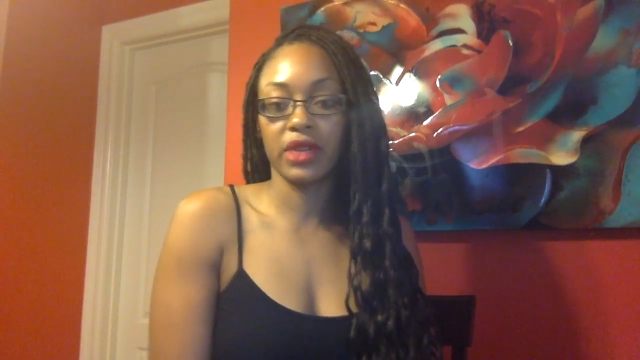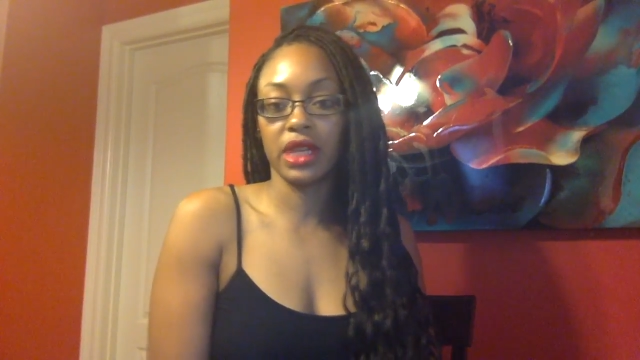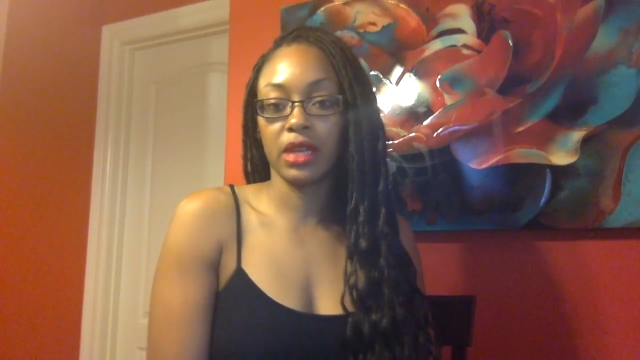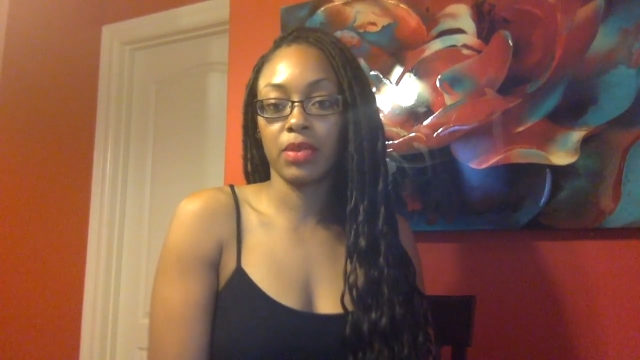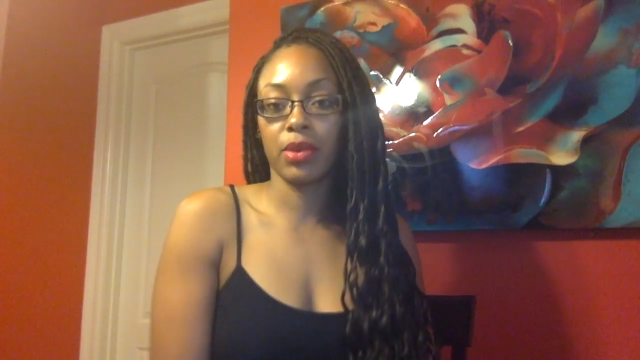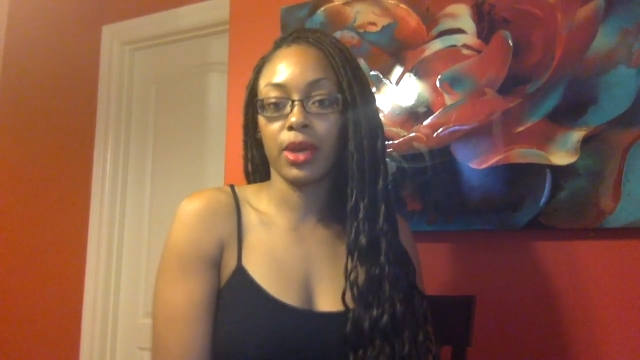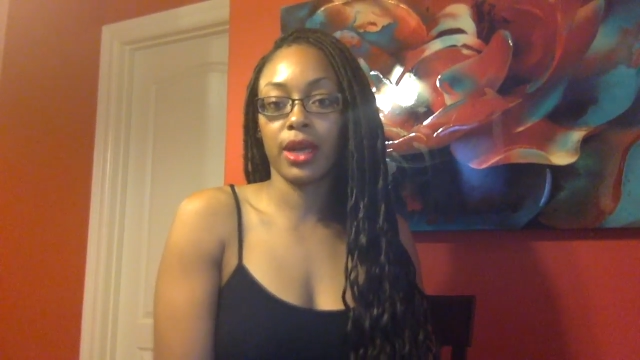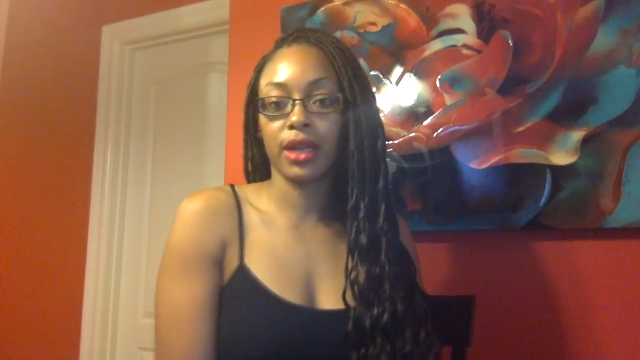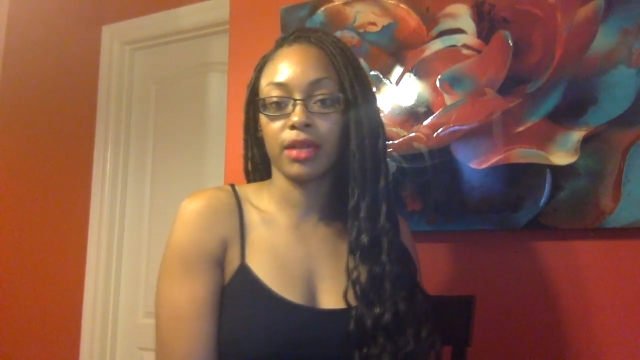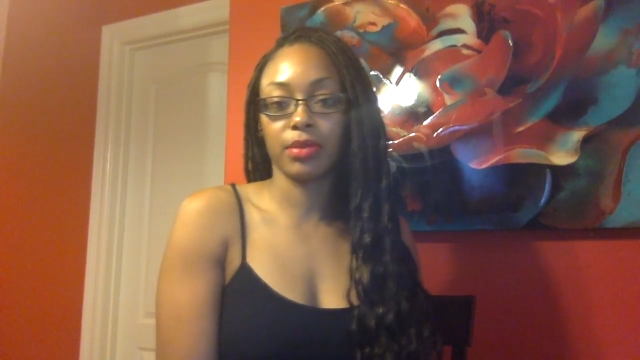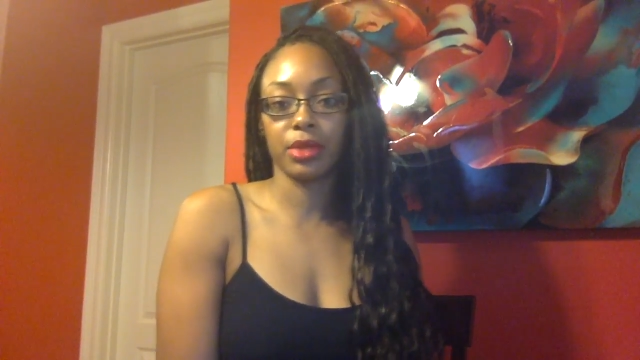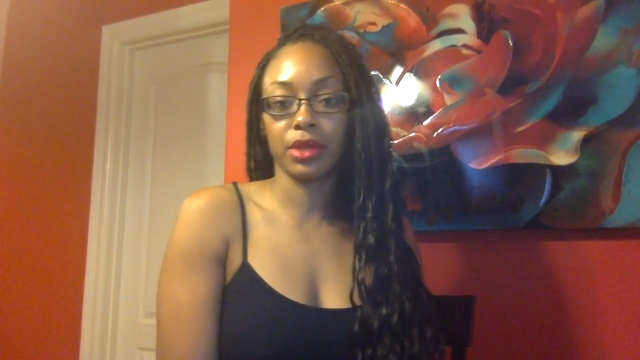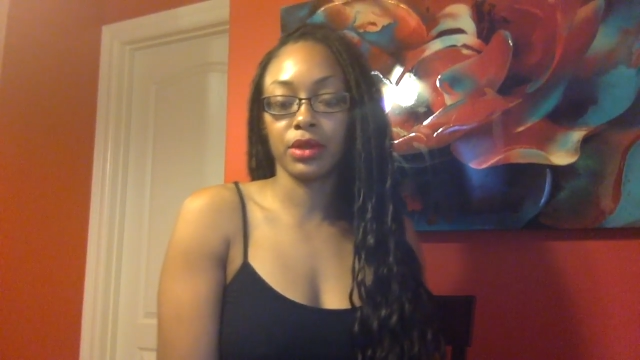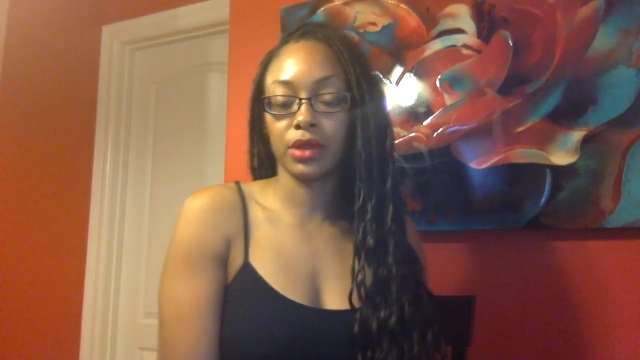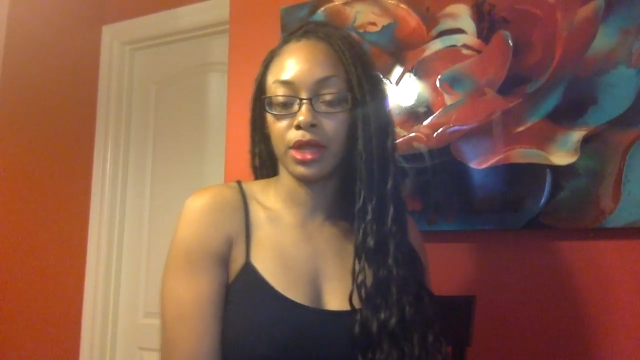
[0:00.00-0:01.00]
any product
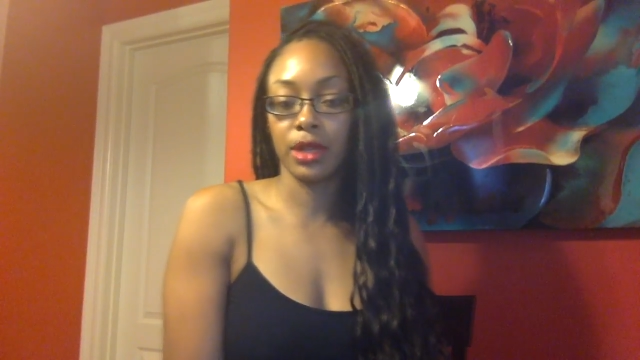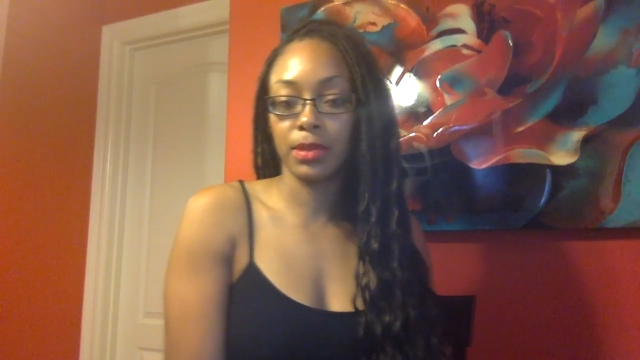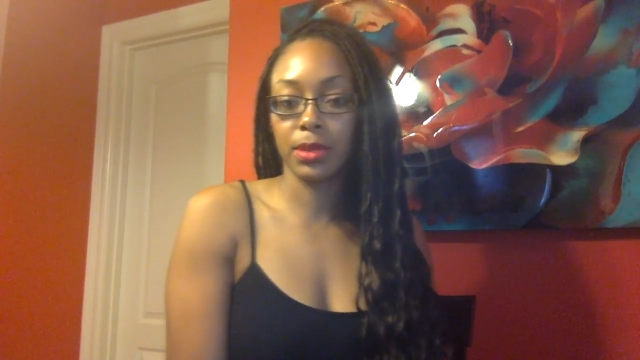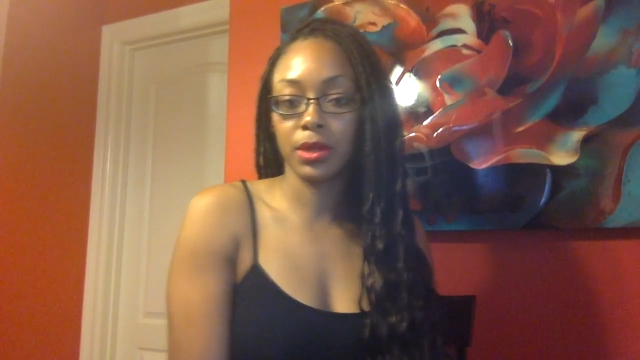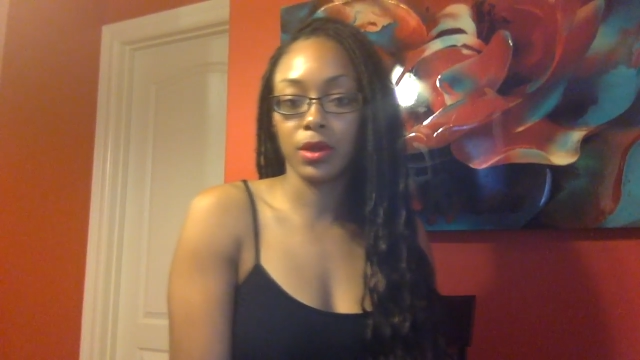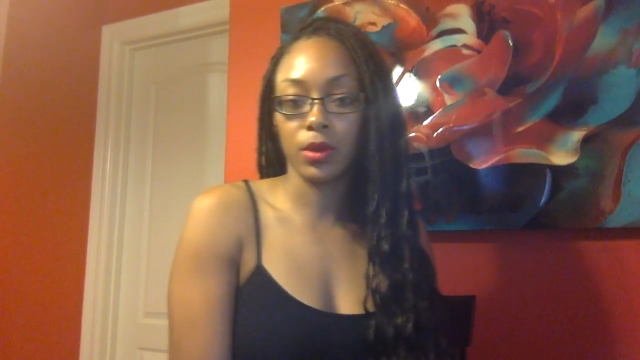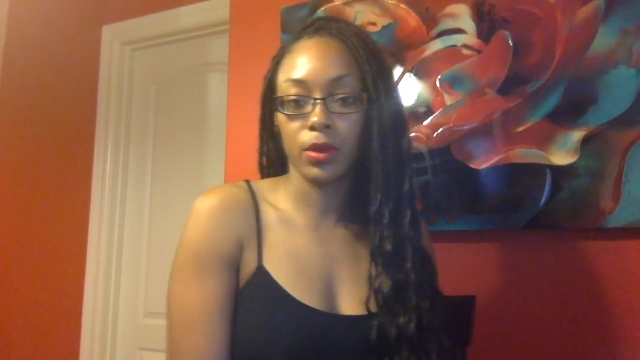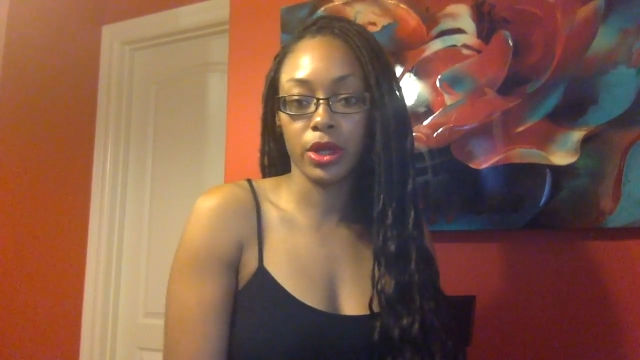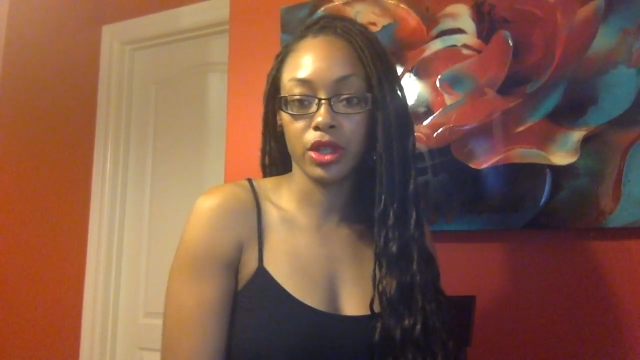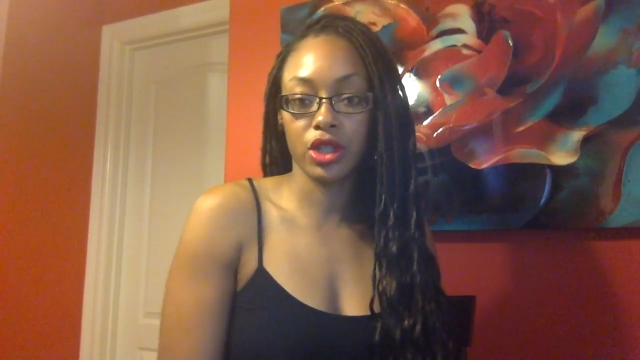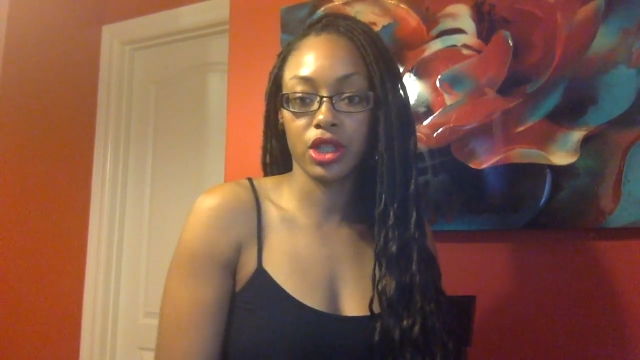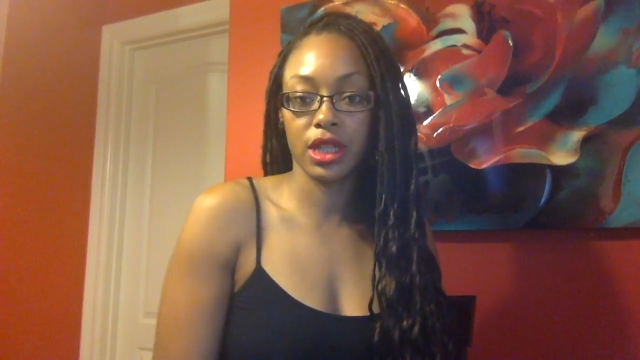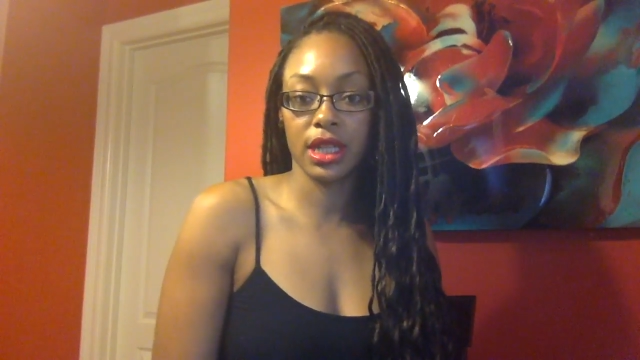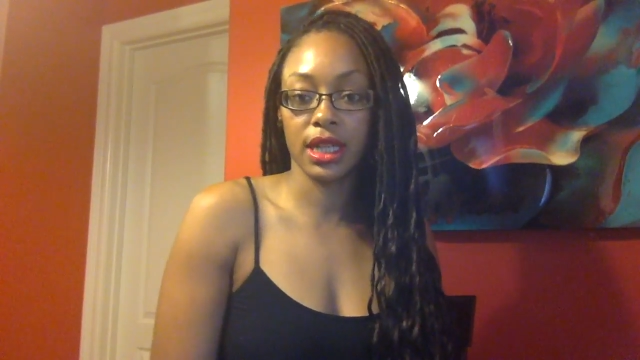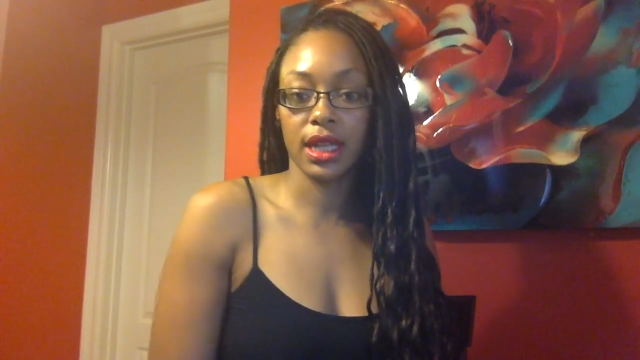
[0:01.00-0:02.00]
buildup. So once
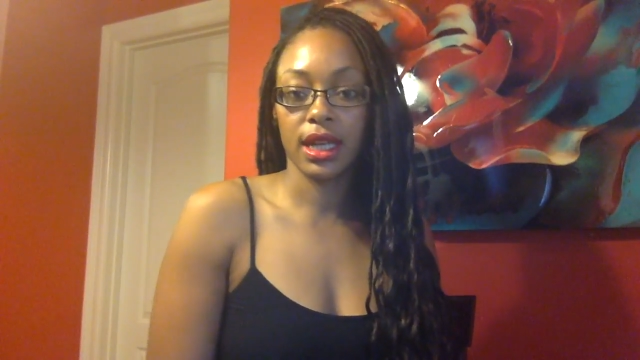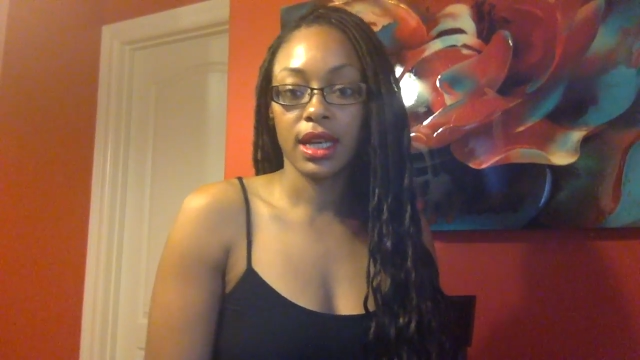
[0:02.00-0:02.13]
she